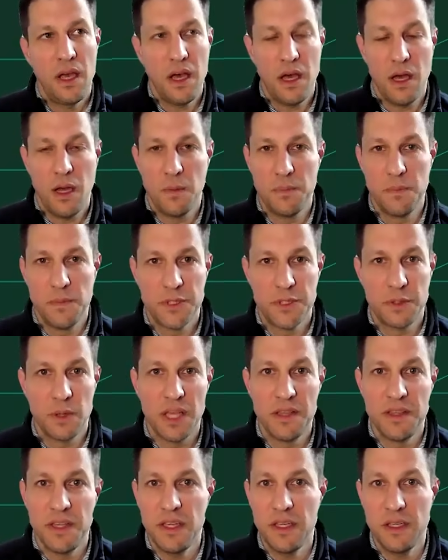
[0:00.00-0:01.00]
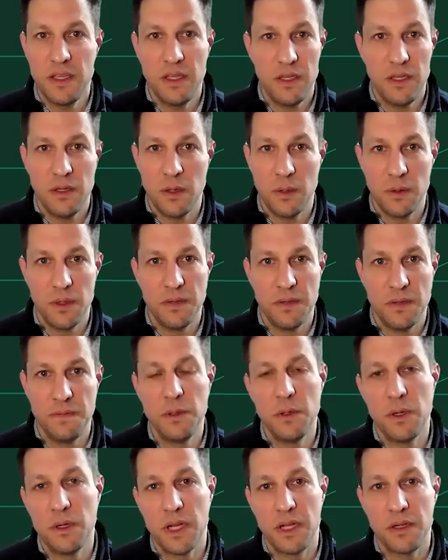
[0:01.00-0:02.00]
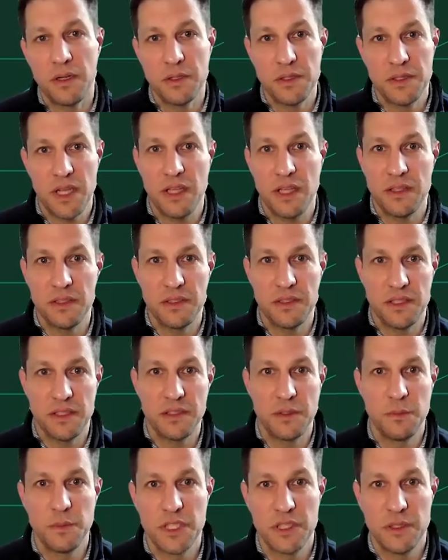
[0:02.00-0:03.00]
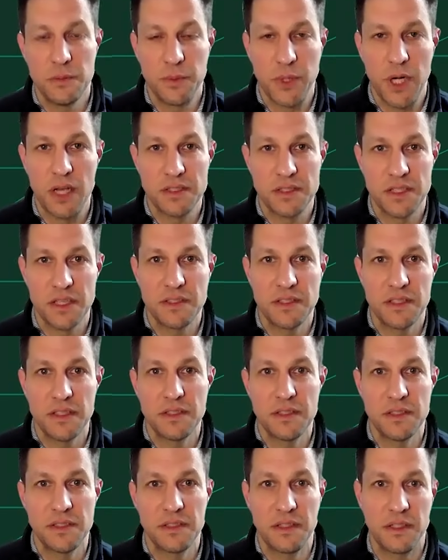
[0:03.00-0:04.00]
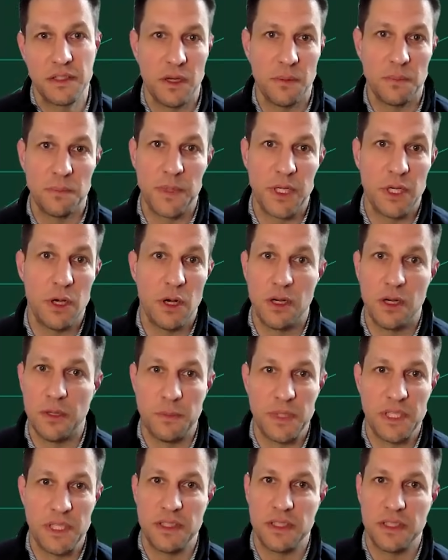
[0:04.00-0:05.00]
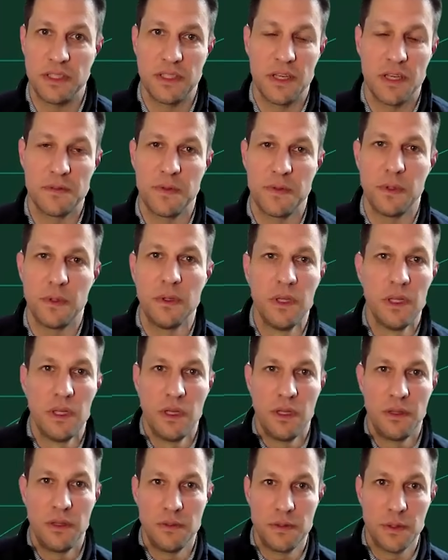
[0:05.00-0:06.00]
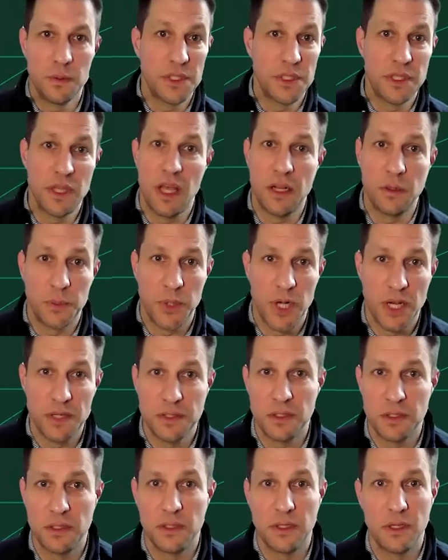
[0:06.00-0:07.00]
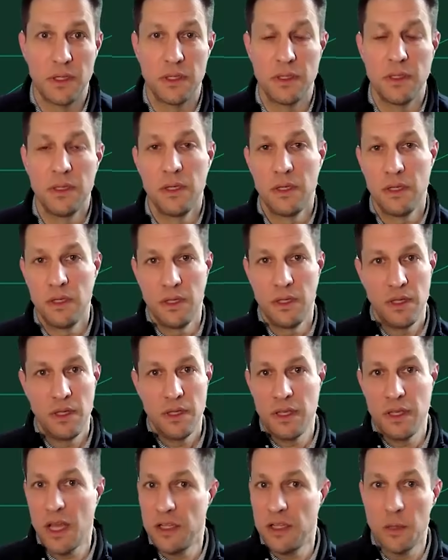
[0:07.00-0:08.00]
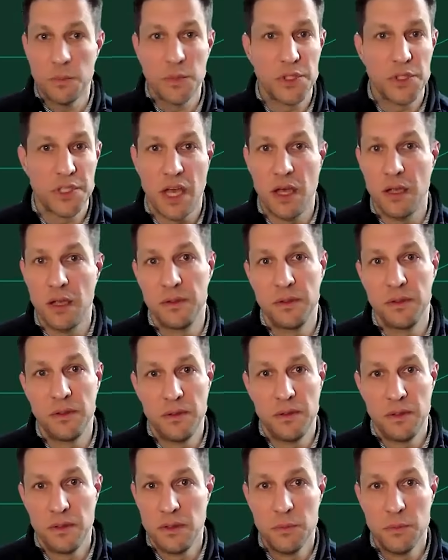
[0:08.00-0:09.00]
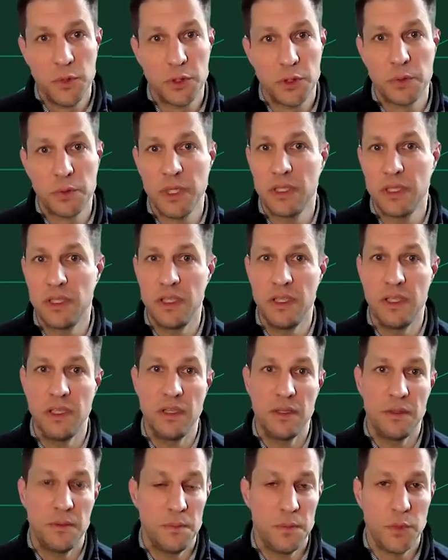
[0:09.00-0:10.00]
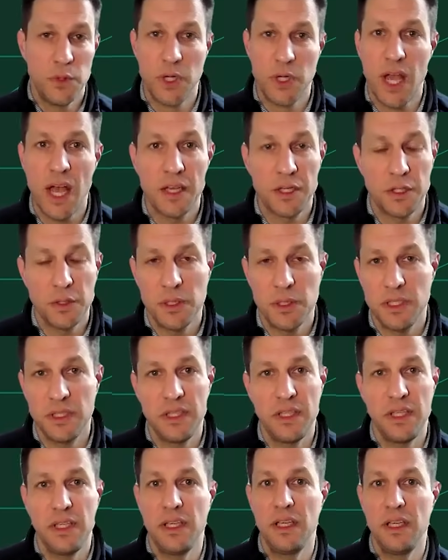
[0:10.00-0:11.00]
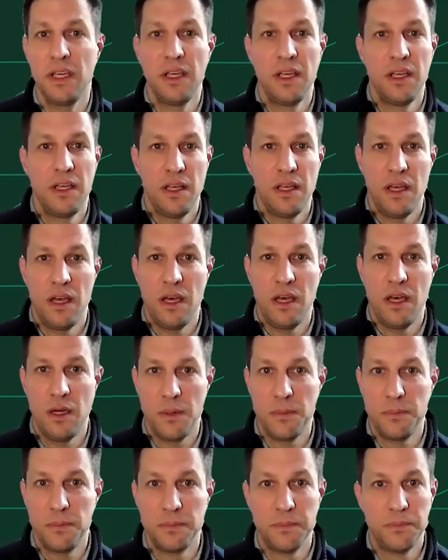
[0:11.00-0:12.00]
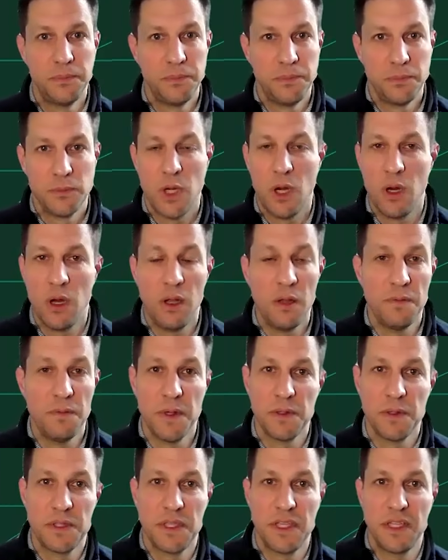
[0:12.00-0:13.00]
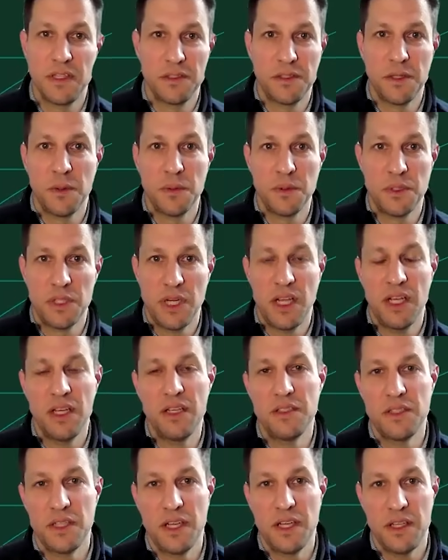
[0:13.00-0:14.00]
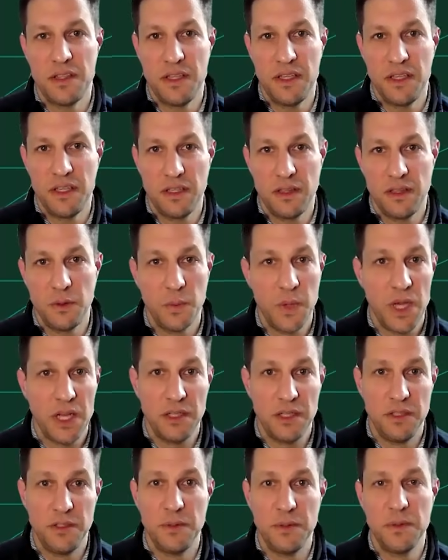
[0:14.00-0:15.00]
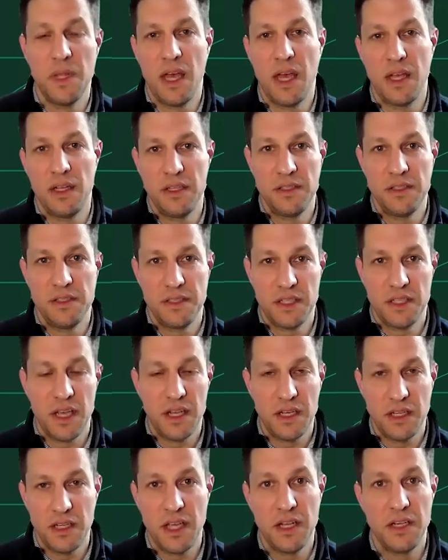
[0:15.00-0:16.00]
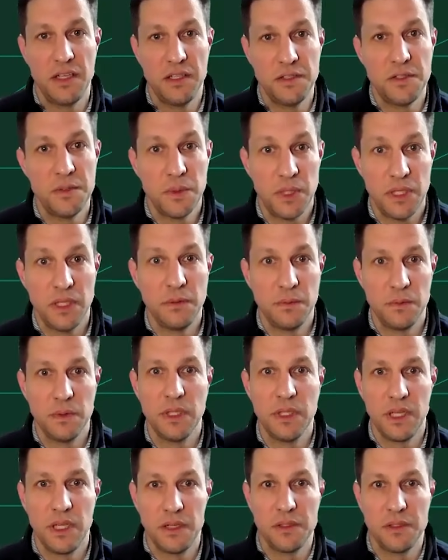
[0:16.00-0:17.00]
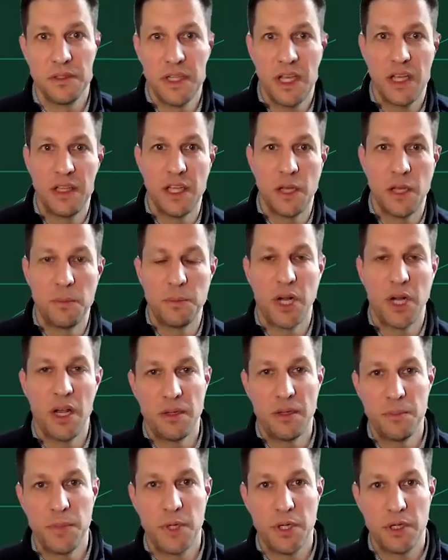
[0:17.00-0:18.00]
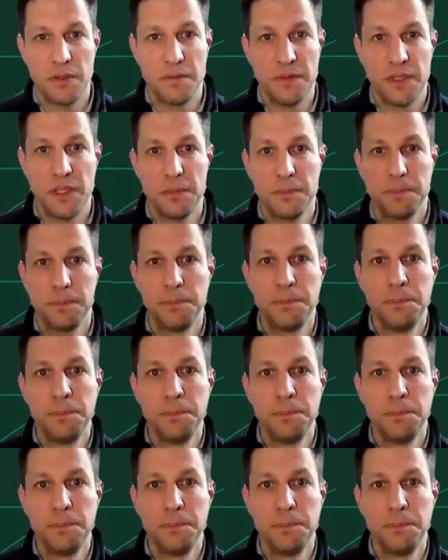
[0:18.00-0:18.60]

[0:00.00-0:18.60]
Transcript: So I think, if you don't understand the systems and the processes, it's going to be hard to be successful. There's always a lot of pressure to get numbers out more quickly, more accurately. All of those things don't change. And I think the way to do that is to kind of get into it and really understand that part of it.